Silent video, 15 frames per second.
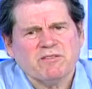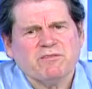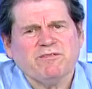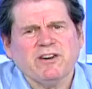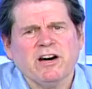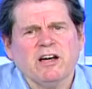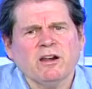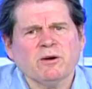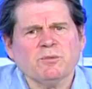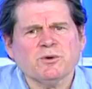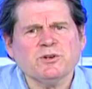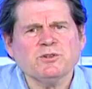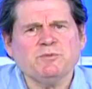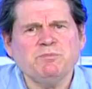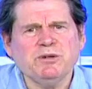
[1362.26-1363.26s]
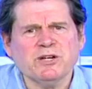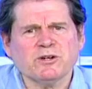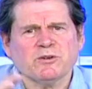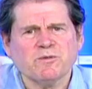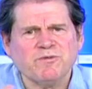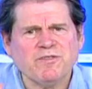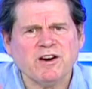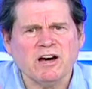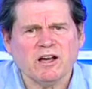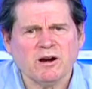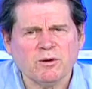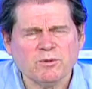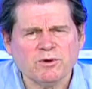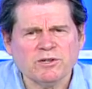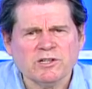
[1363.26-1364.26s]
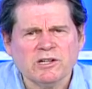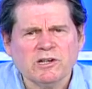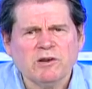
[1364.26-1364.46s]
Followers build followers.